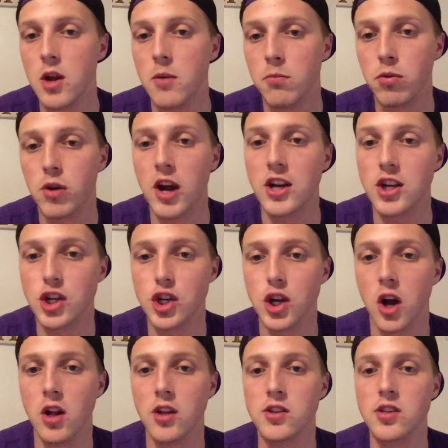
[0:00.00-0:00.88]
Bryce
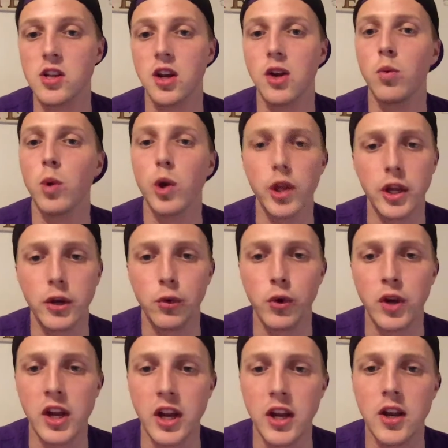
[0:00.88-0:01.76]
Johnson, and Willie
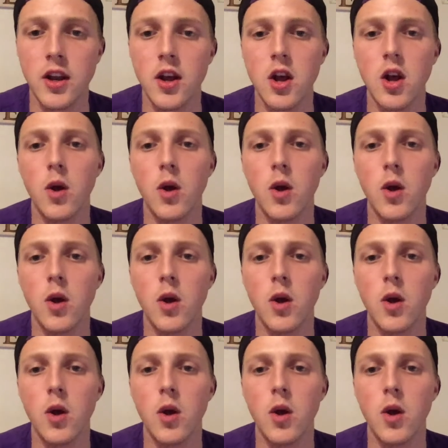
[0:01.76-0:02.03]
Reed.